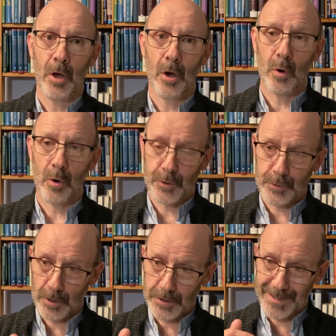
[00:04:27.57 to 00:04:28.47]
or
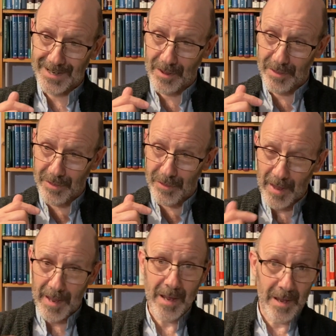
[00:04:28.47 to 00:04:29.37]
trusting a
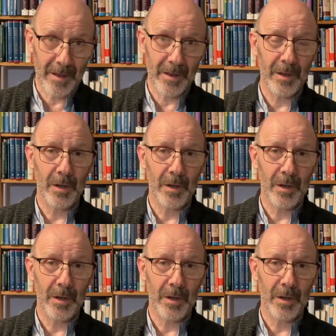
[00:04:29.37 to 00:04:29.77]
thing